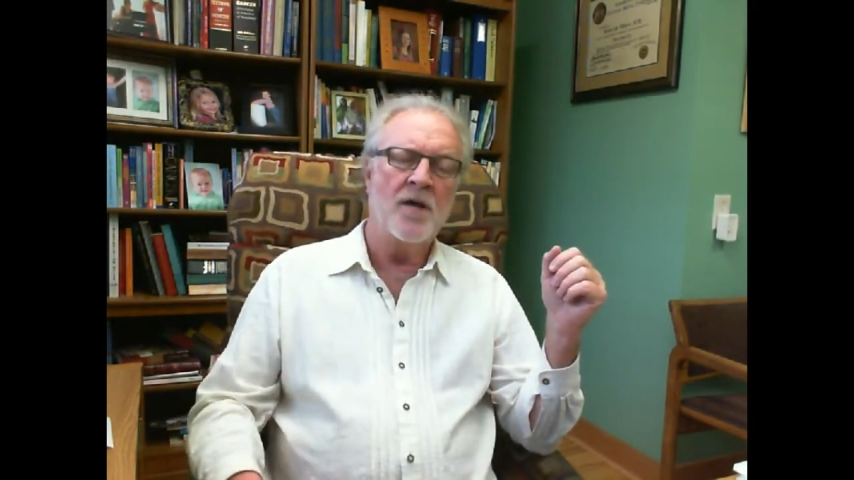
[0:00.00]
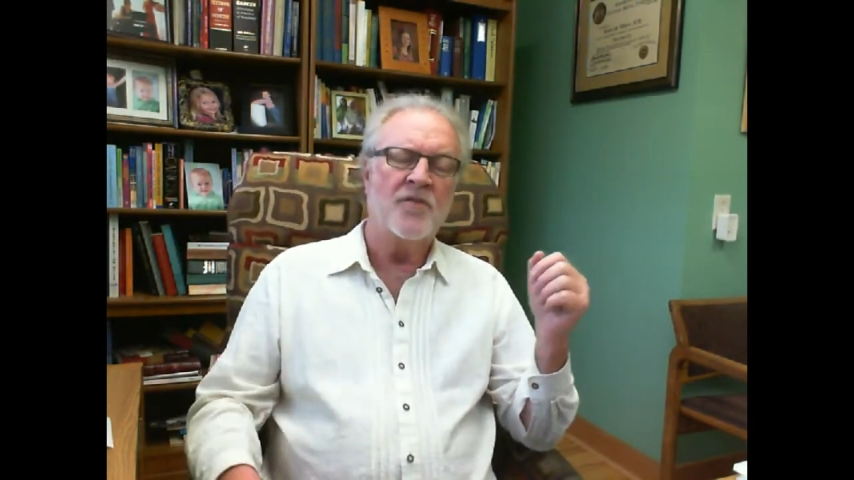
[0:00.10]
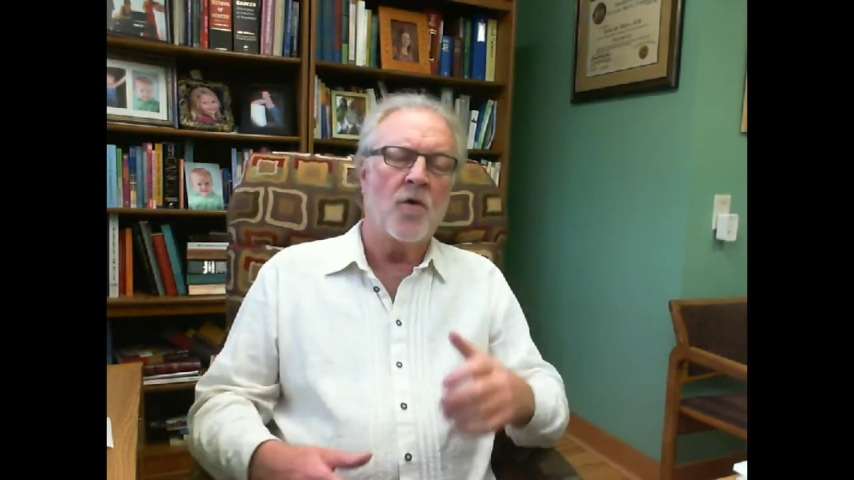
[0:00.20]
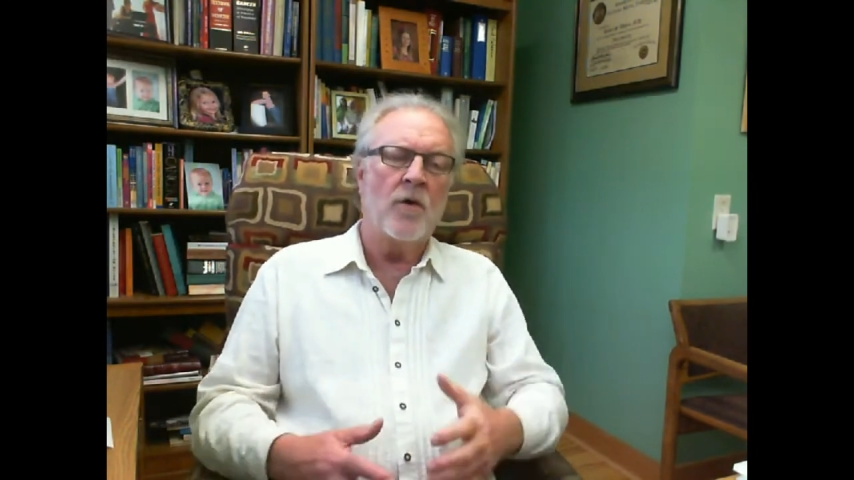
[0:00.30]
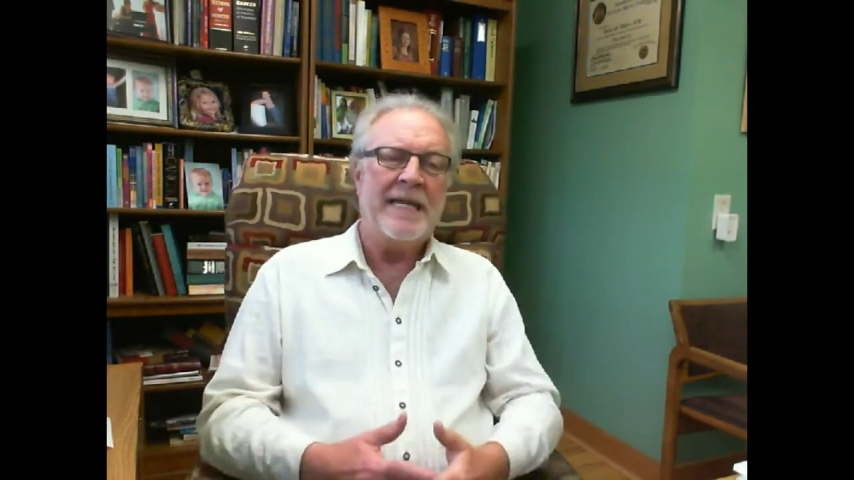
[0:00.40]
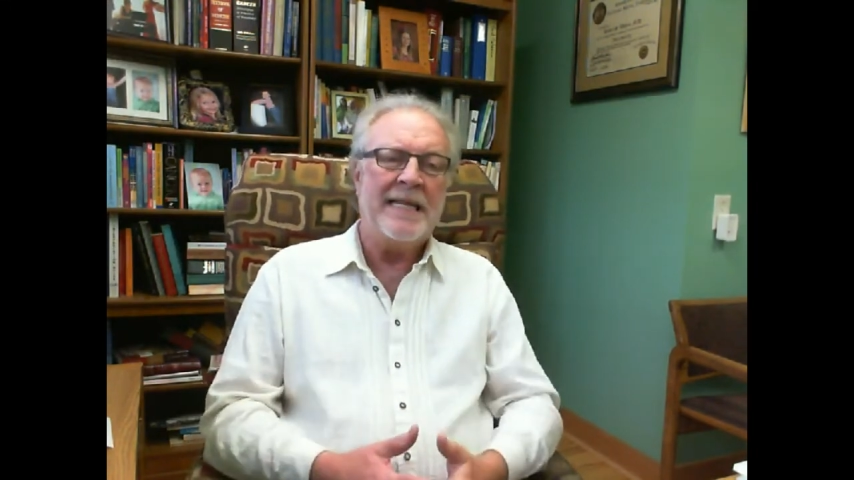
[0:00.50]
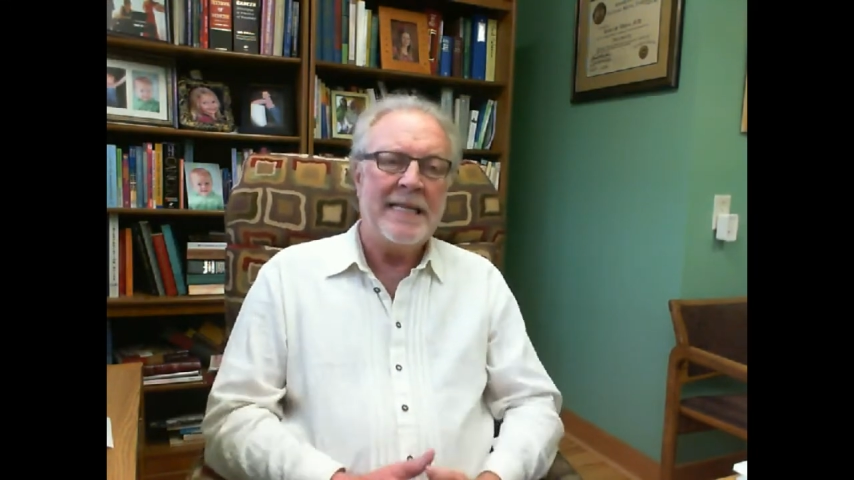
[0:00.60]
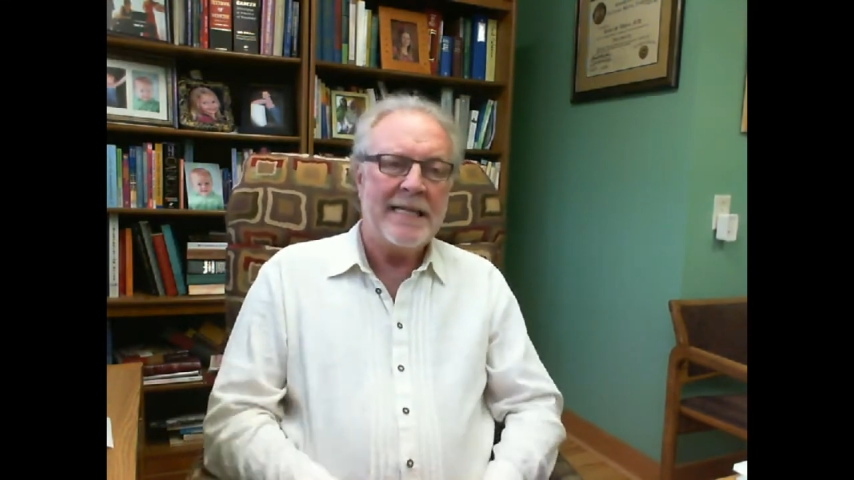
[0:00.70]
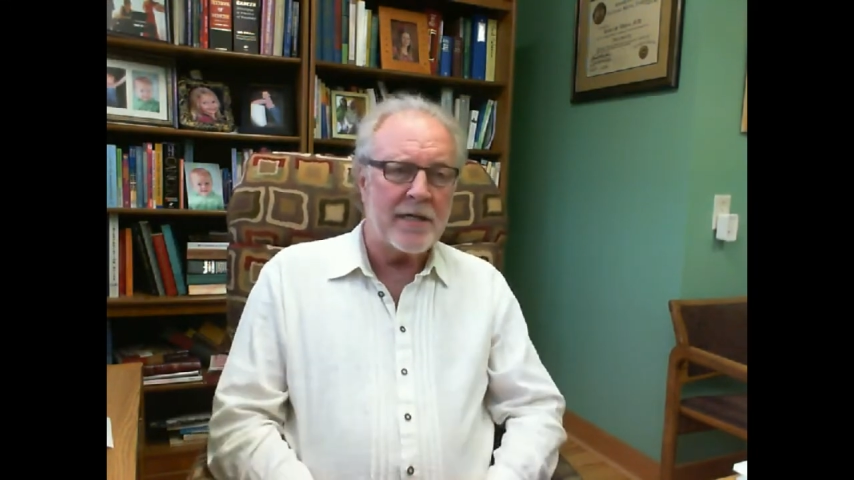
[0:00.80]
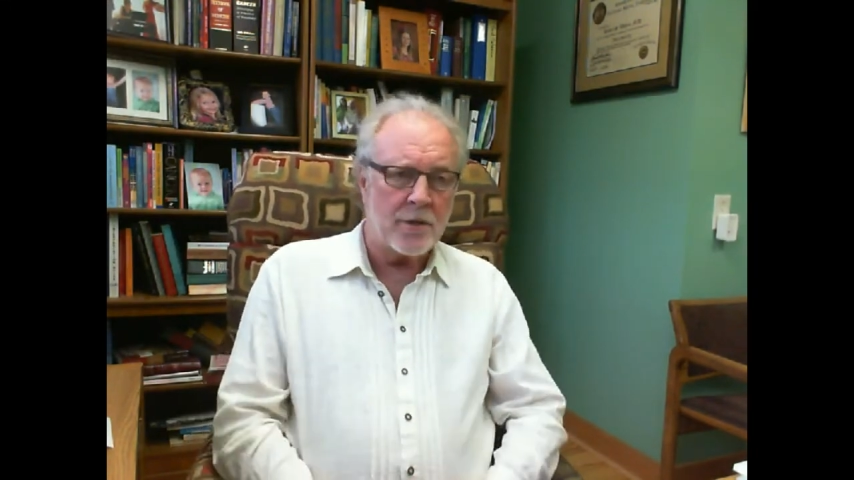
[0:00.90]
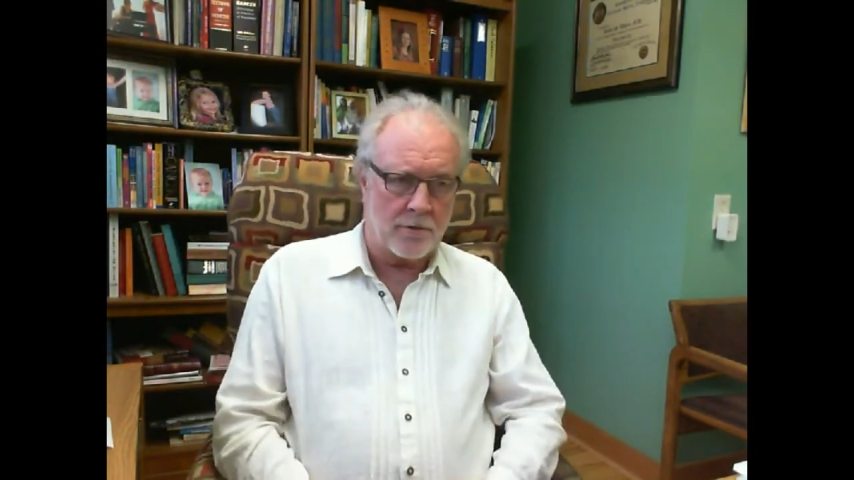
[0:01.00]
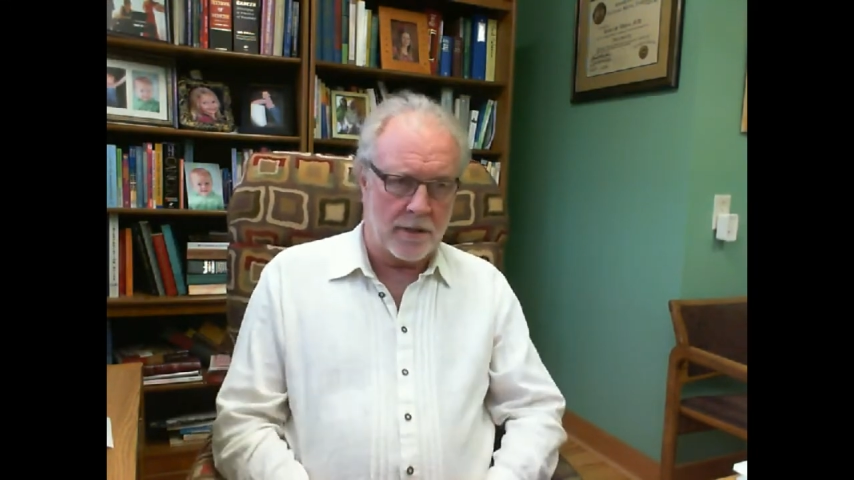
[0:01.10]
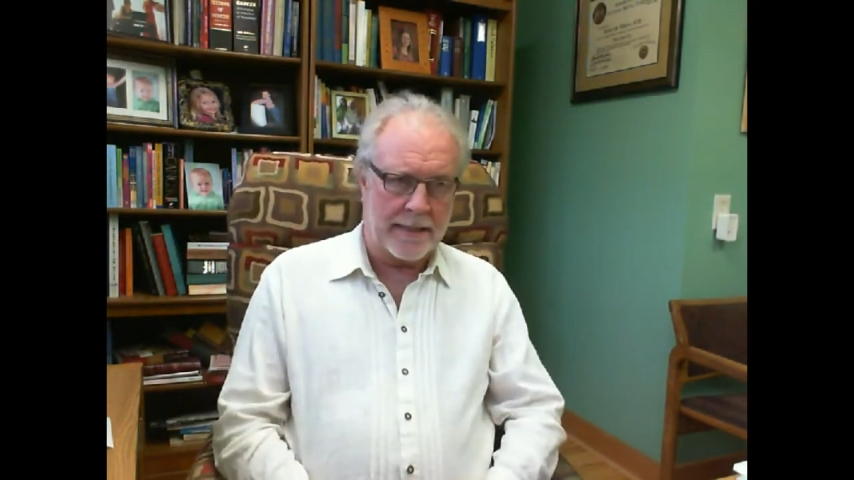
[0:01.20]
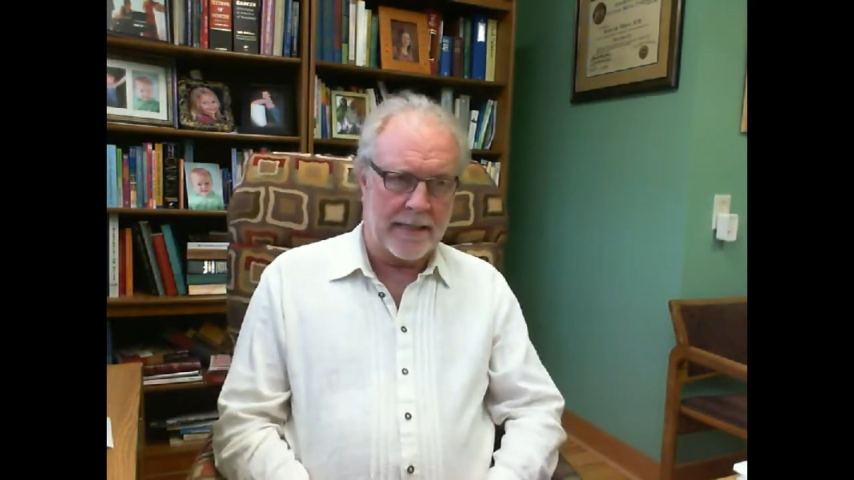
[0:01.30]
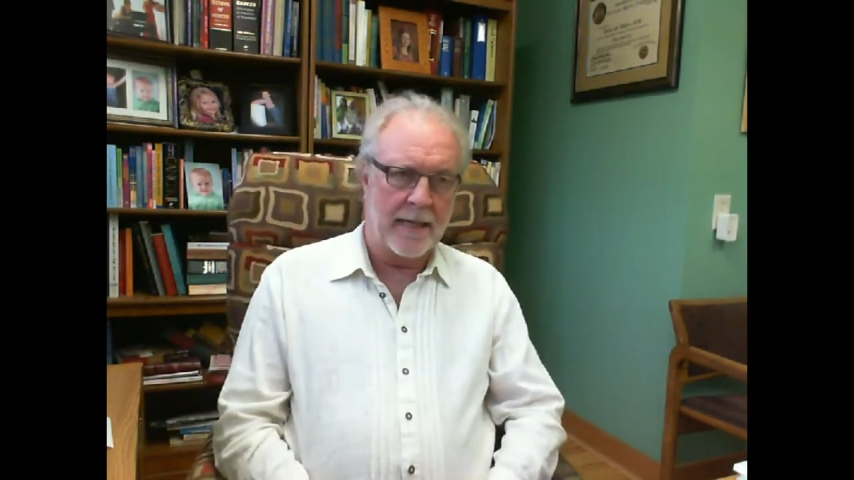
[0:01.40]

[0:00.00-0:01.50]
So he literally